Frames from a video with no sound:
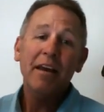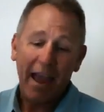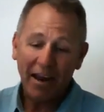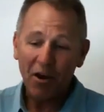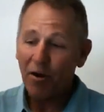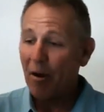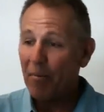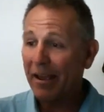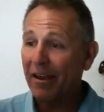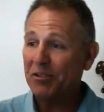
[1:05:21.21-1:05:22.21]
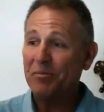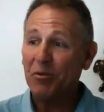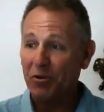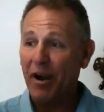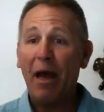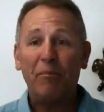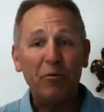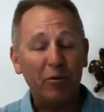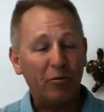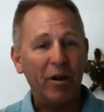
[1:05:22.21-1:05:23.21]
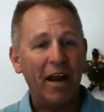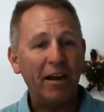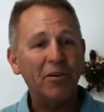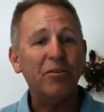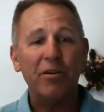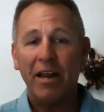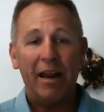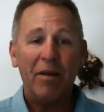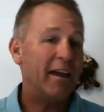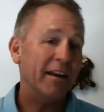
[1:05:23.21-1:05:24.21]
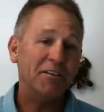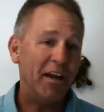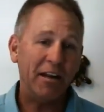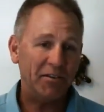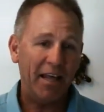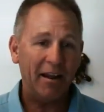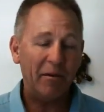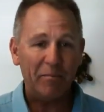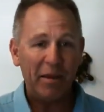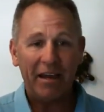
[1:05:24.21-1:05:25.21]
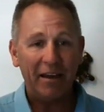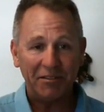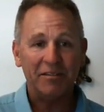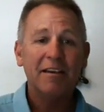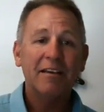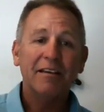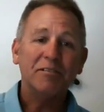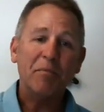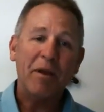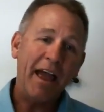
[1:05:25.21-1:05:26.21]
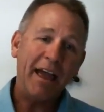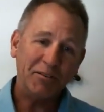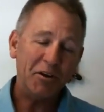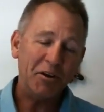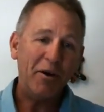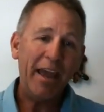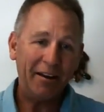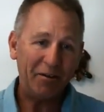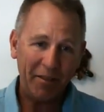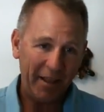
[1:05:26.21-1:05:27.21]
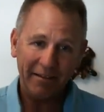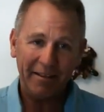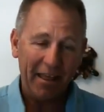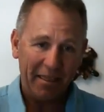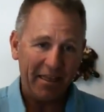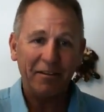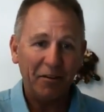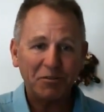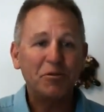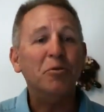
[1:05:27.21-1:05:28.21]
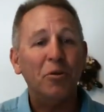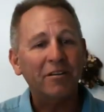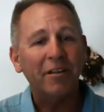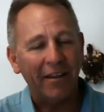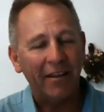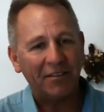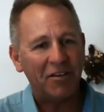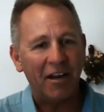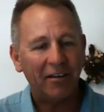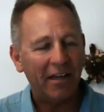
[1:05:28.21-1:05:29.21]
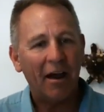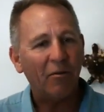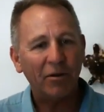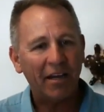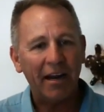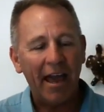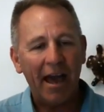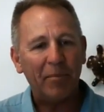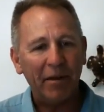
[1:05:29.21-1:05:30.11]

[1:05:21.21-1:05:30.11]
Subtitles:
I know how my customers are happy with what I do, and I'm not going to change that up because some guy has a new handle that they think looks cool. That's generally not what's going to happen.